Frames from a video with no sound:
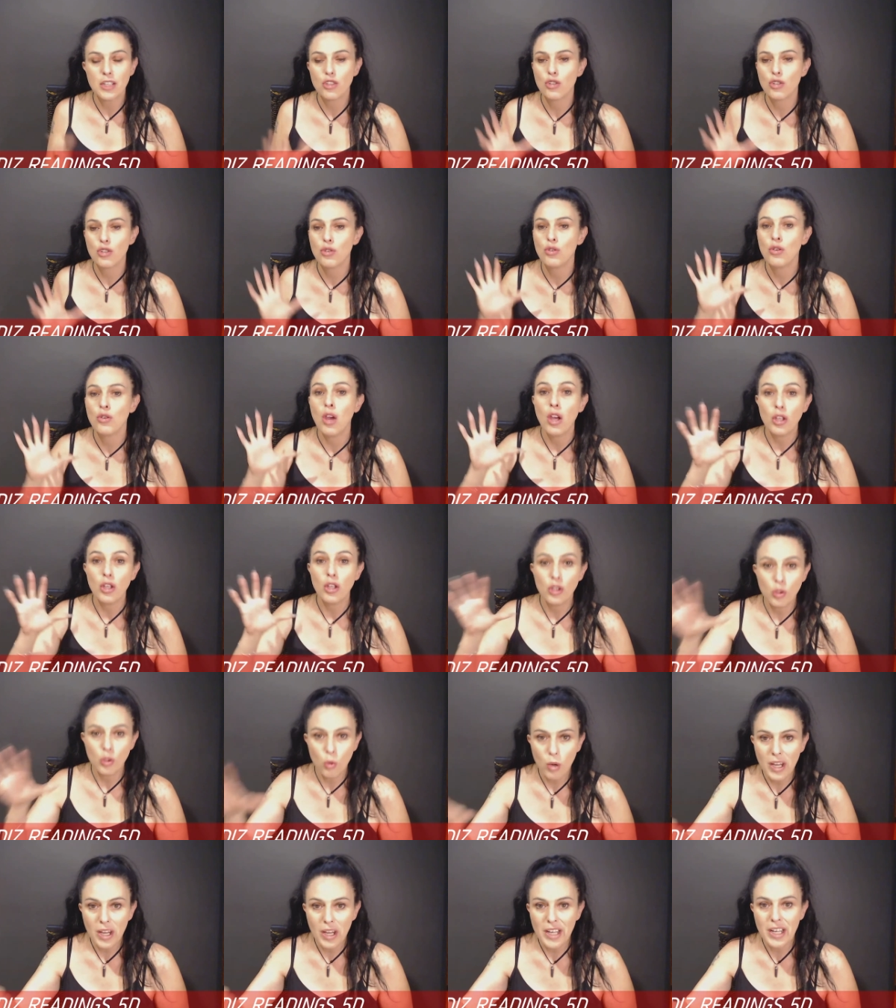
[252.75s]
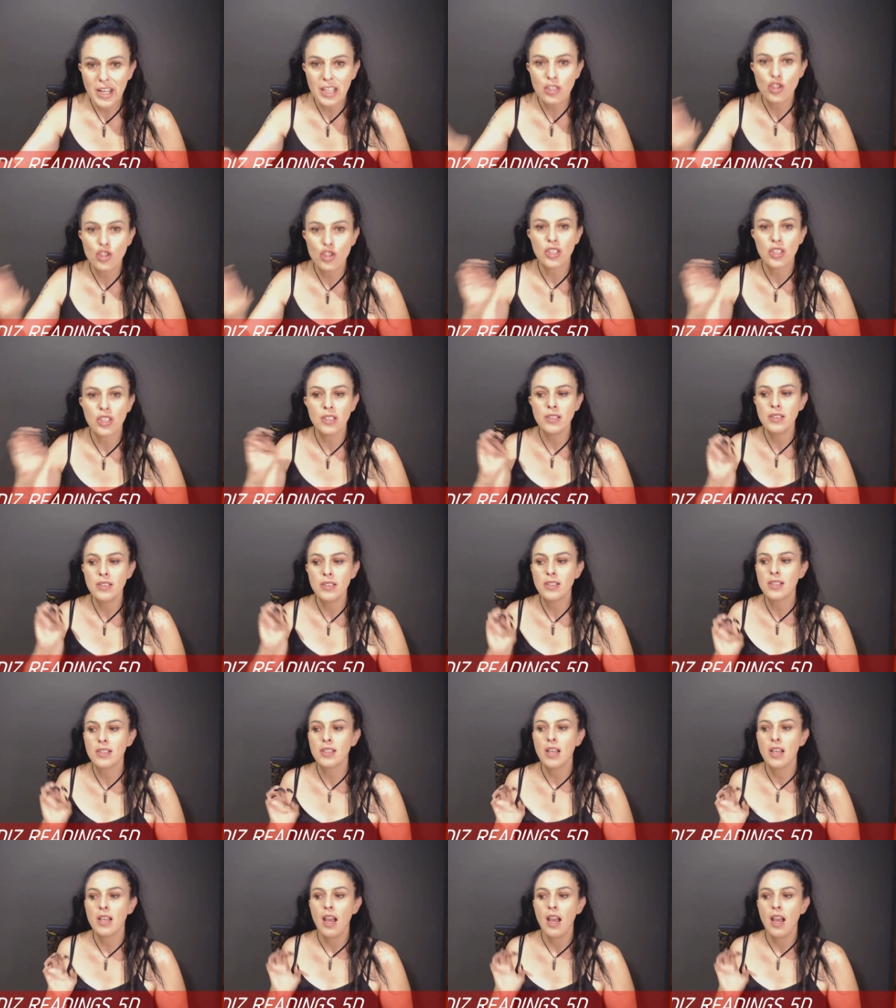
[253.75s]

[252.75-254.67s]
to your connections,